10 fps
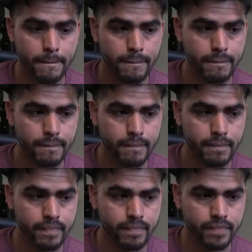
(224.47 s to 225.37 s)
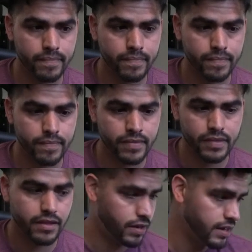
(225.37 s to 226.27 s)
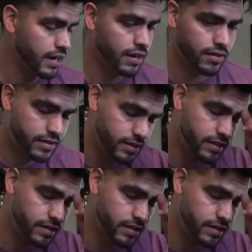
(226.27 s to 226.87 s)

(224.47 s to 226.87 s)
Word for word: Uh, uh, uh. No, déjalo.